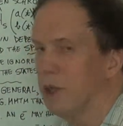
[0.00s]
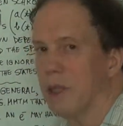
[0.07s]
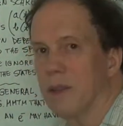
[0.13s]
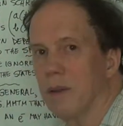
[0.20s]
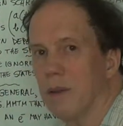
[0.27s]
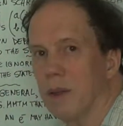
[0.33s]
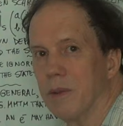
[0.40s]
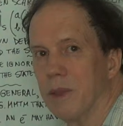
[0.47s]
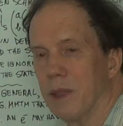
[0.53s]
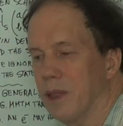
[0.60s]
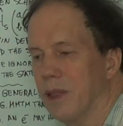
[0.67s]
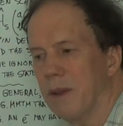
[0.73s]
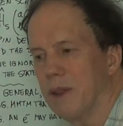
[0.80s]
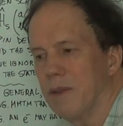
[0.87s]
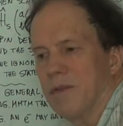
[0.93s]
out quite well.
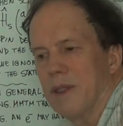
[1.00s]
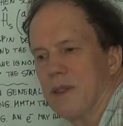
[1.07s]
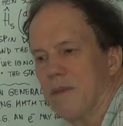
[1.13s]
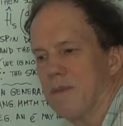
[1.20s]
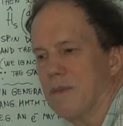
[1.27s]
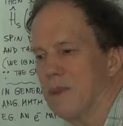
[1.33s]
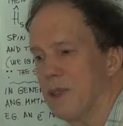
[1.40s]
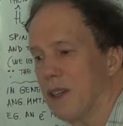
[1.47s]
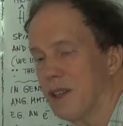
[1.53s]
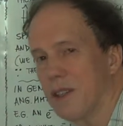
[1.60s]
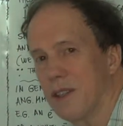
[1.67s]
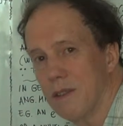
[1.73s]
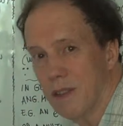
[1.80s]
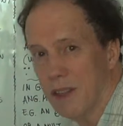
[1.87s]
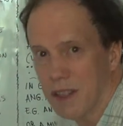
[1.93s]
Anyway, just
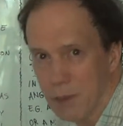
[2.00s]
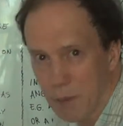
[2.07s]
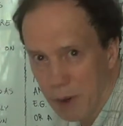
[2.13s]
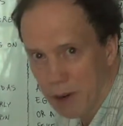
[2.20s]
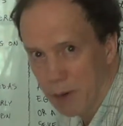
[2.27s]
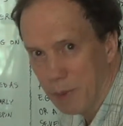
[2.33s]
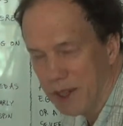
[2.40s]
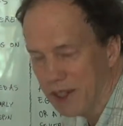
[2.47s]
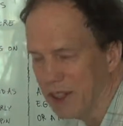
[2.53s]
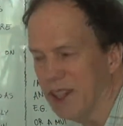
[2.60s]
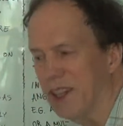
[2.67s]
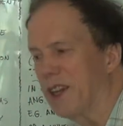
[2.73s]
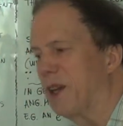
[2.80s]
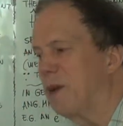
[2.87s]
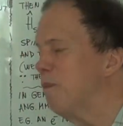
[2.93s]
experimenting
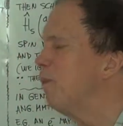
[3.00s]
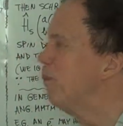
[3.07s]
again.